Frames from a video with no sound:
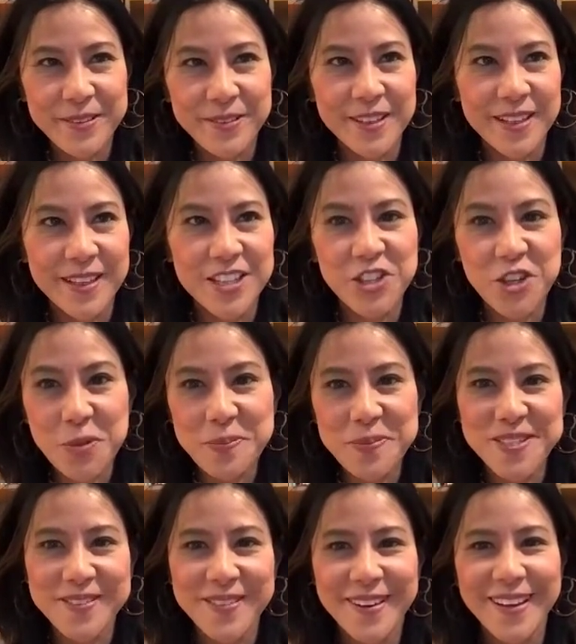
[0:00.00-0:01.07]
We're in our
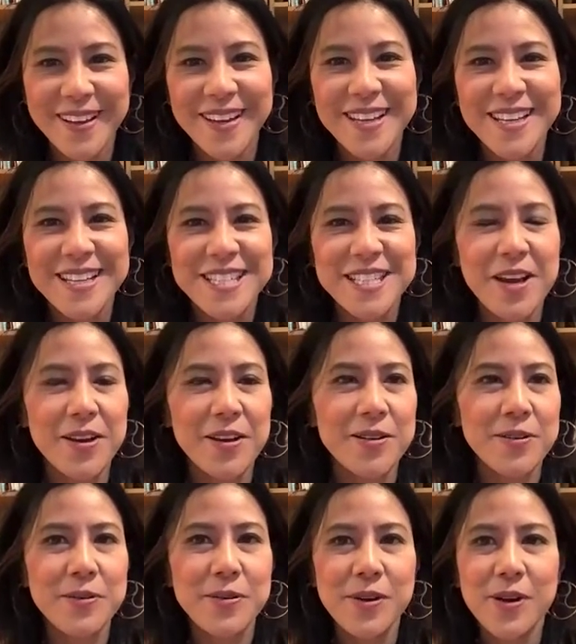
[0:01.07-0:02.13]
jobs.
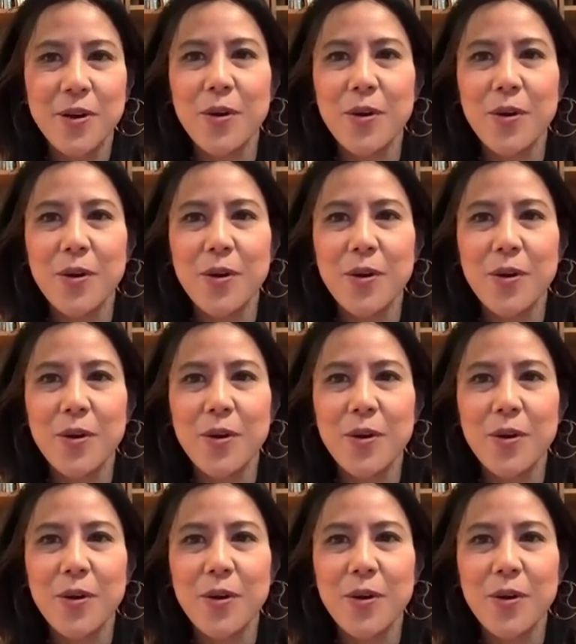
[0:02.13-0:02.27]
So,